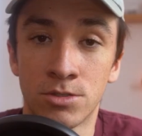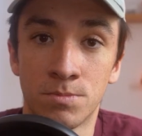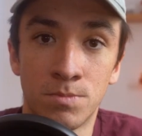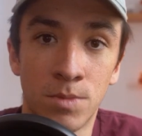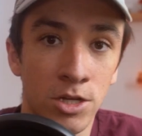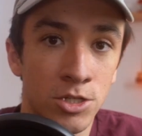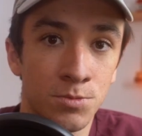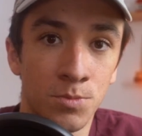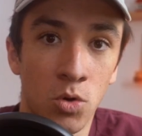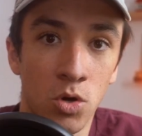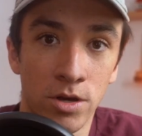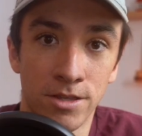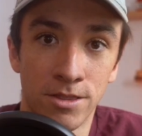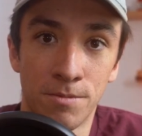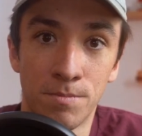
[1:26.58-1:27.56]
much
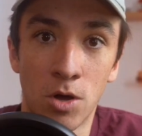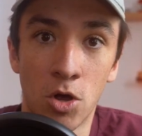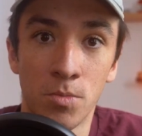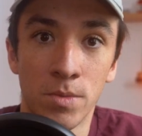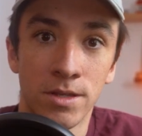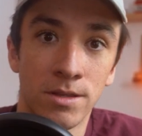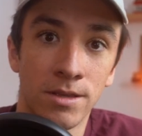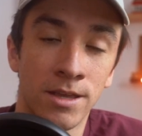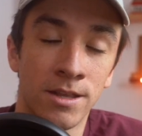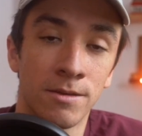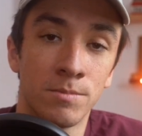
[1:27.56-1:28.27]
more in the moment and